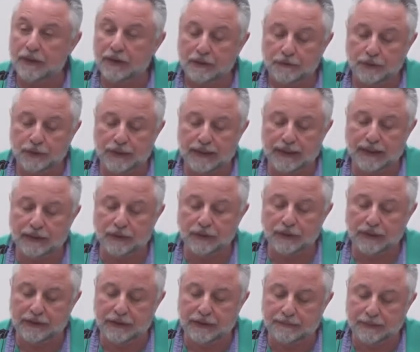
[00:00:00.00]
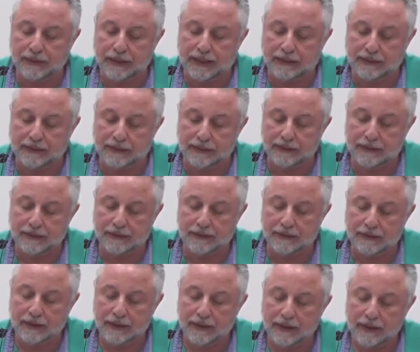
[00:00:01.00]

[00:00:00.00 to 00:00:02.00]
for psychoanalytic practice